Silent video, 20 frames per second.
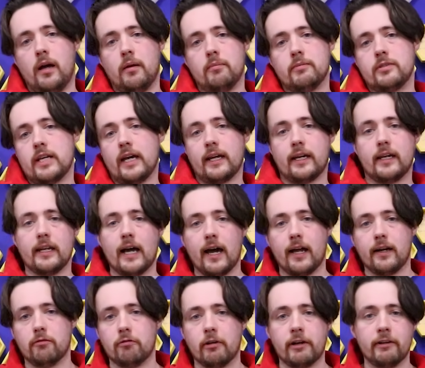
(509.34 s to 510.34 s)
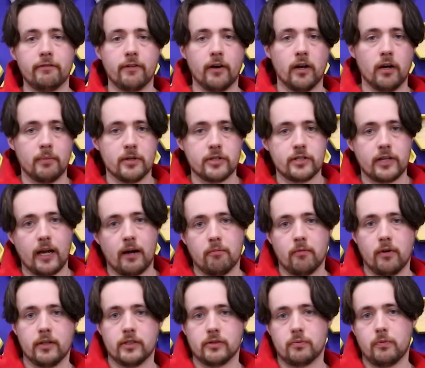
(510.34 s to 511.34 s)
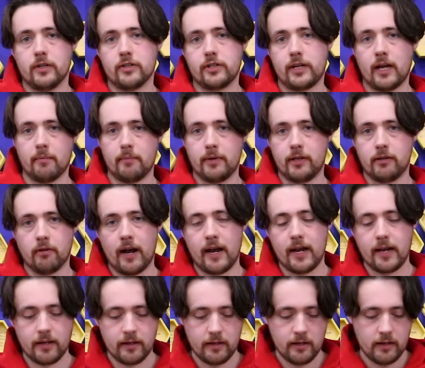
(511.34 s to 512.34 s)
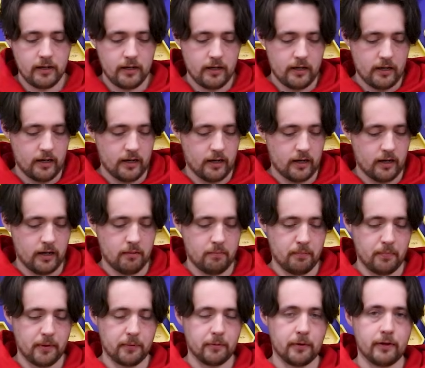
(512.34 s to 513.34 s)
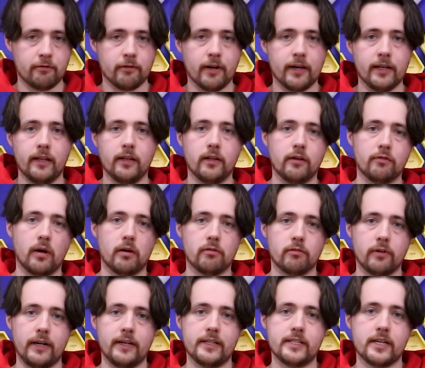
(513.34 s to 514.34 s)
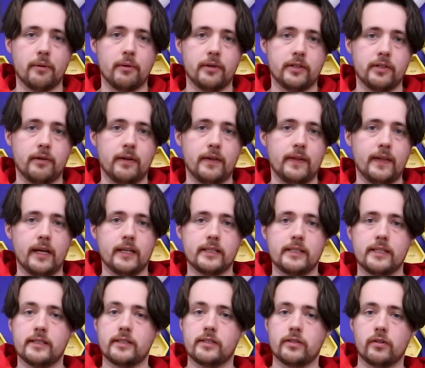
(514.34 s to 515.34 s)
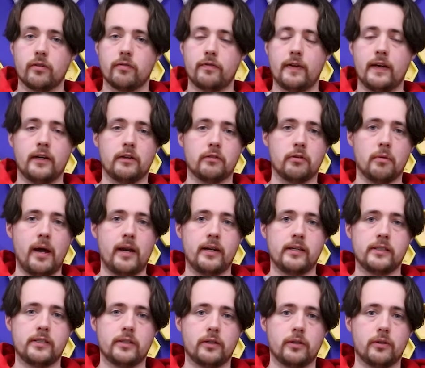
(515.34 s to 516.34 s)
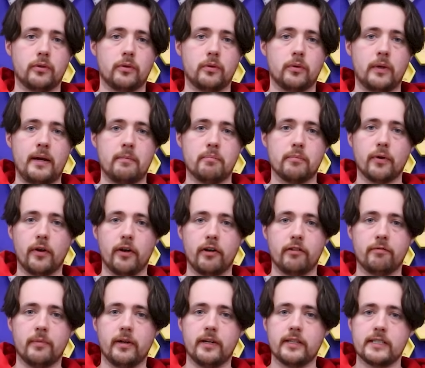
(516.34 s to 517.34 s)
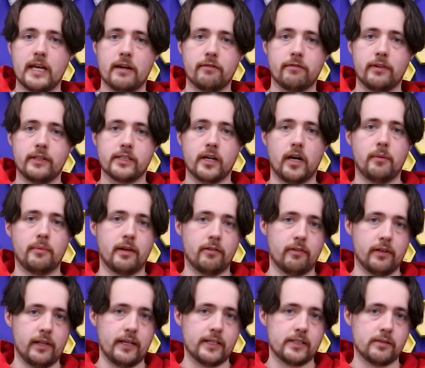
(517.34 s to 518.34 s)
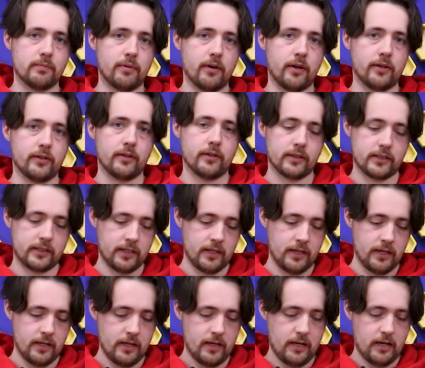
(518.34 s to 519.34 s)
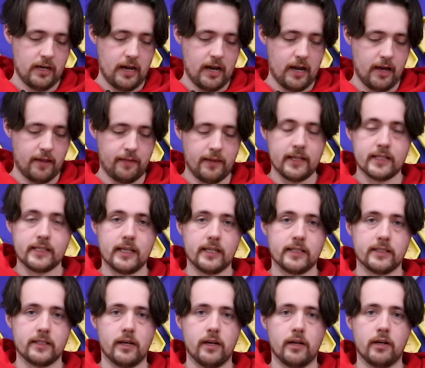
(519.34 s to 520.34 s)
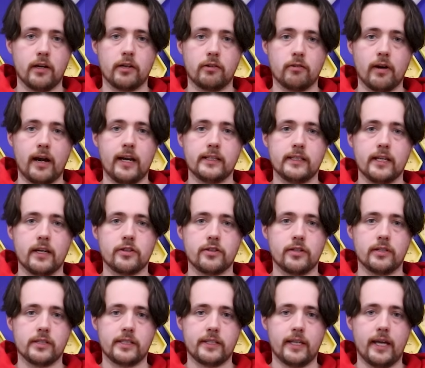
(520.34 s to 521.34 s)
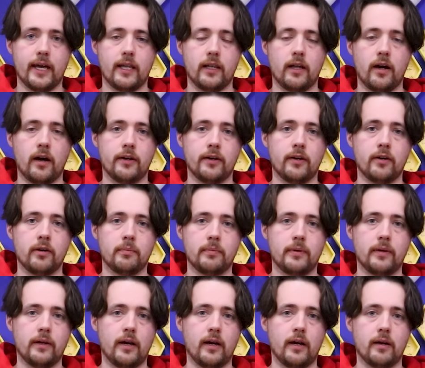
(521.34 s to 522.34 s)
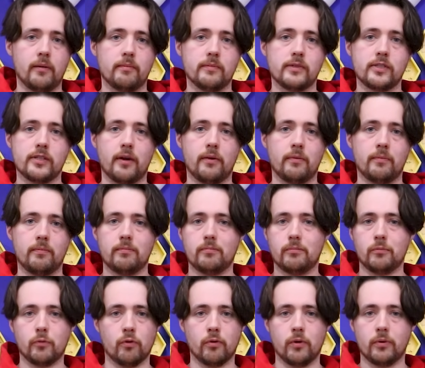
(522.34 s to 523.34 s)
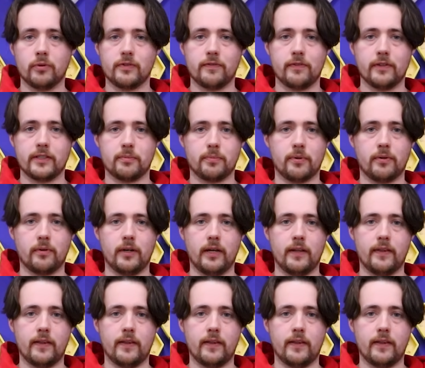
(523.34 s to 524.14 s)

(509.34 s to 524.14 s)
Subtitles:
second-hand refurbished cameras, which can be great, but we really love what Reto are doing this. It's sort of incremental improvements every time they release a product, and this is a great addition to their lineup, so we're all for supporting